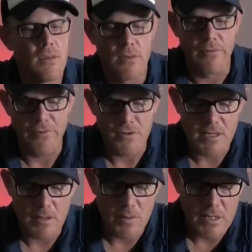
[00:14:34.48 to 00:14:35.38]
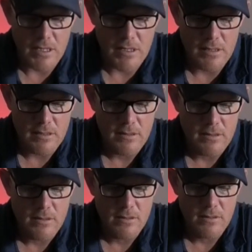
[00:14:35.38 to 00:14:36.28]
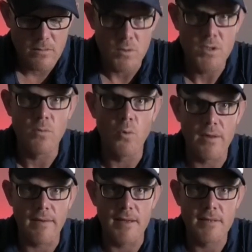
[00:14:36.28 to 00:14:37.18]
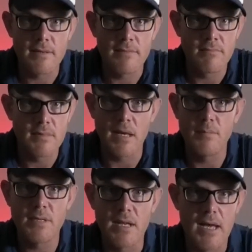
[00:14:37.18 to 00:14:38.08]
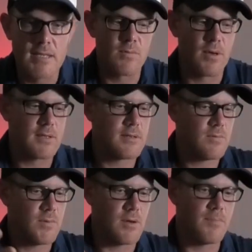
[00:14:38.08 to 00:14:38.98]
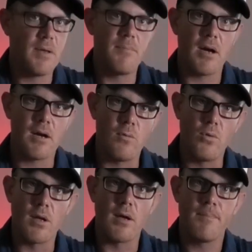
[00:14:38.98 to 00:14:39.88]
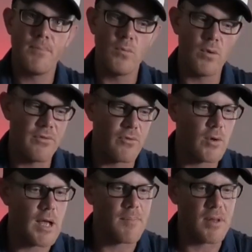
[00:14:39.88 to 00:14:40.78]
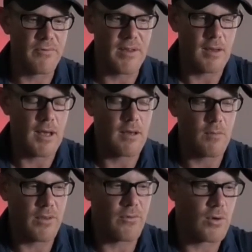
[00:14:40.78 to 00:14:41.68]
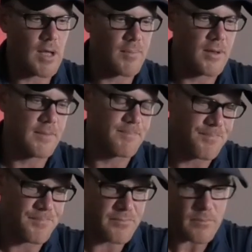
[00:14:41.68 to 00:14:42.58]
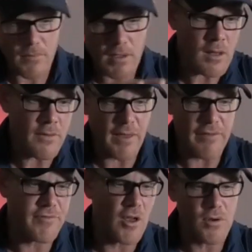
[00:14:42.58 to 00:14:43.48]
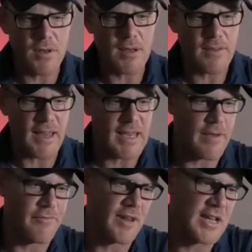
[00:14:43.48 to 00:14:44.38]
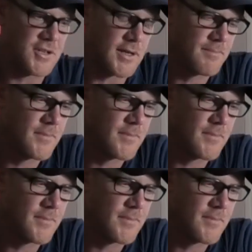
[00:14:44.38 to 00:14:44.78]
The first thing we did was the water test. Same as the last ones. We got a big bucket of water. We threw a couple in. They floated, they kept flashing.